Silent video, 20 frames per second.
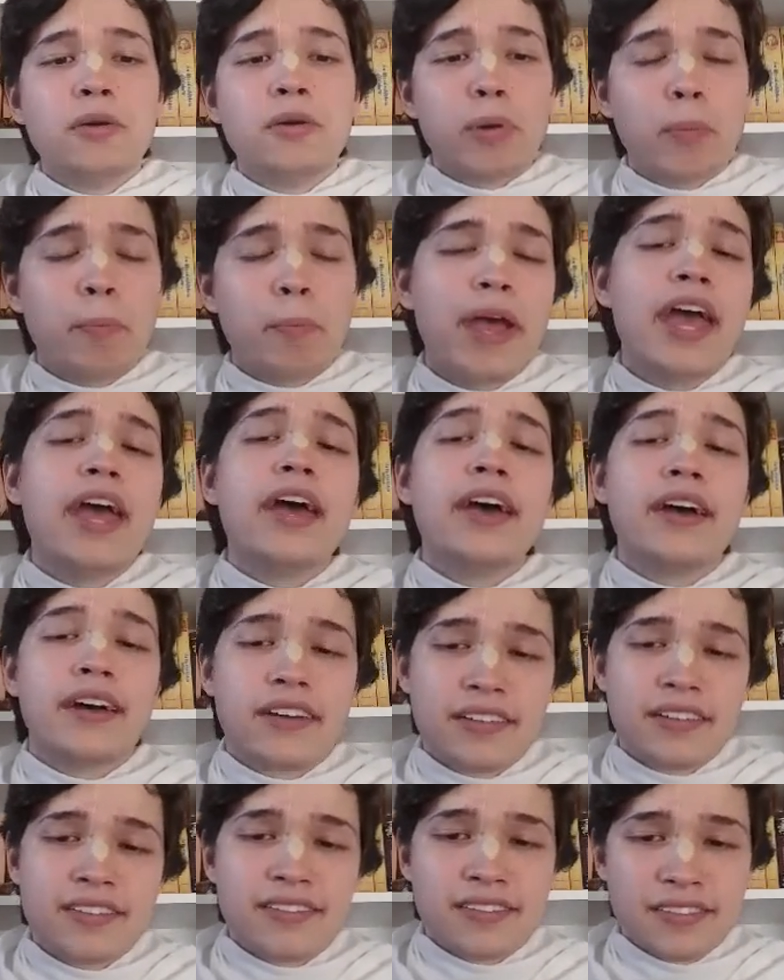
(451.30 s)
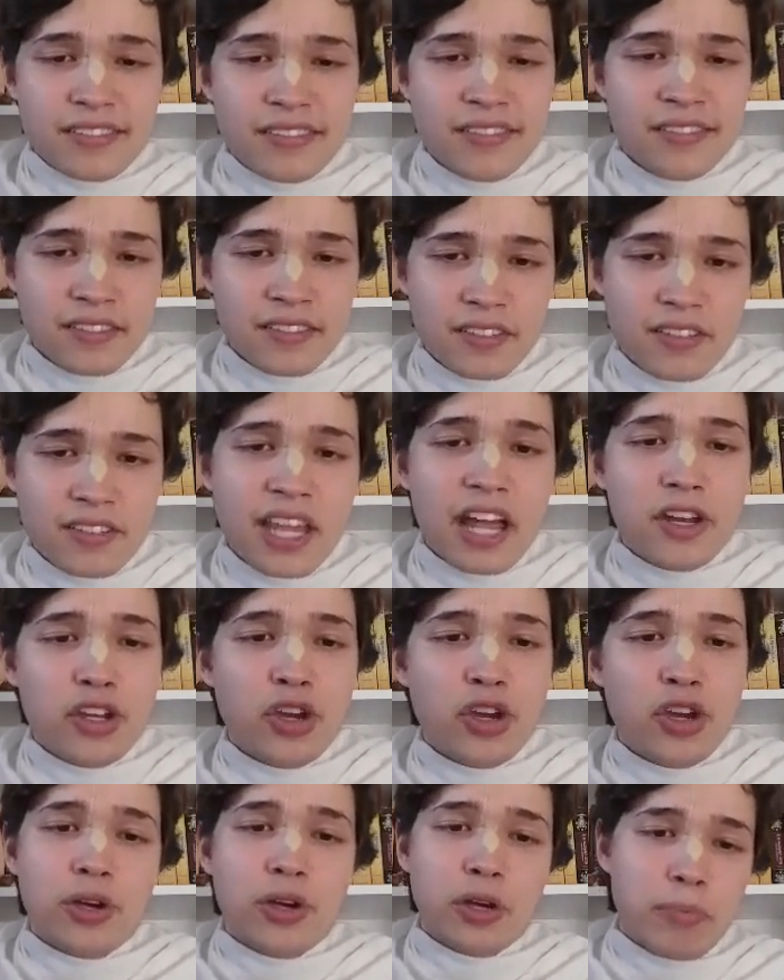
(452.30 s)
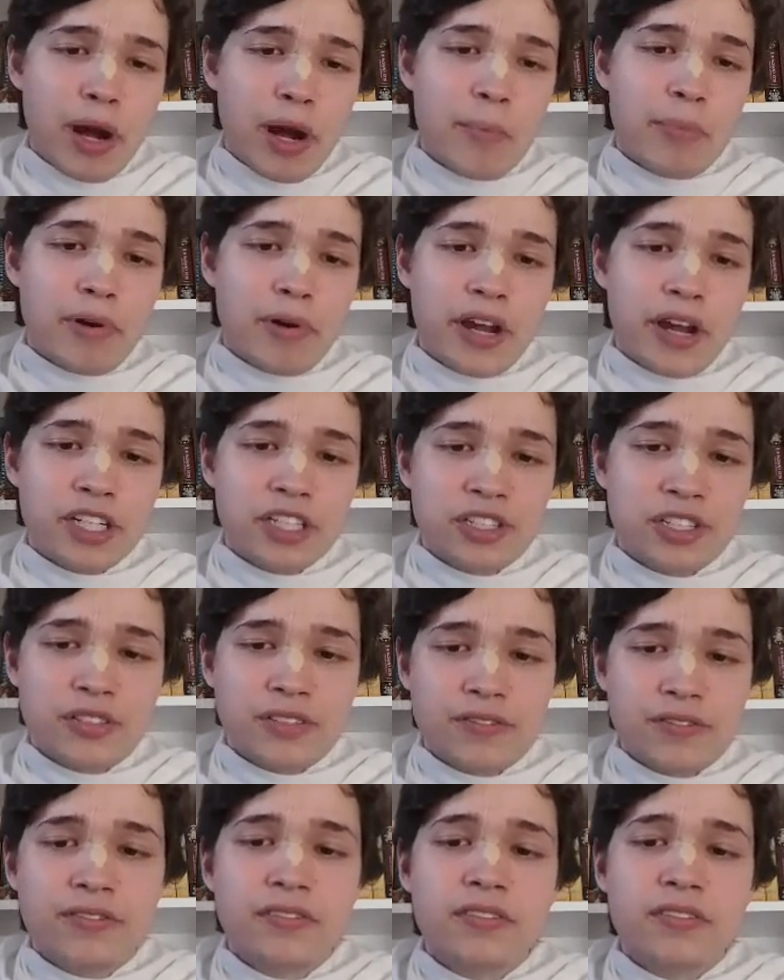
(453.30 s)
prepare that yoga preparation.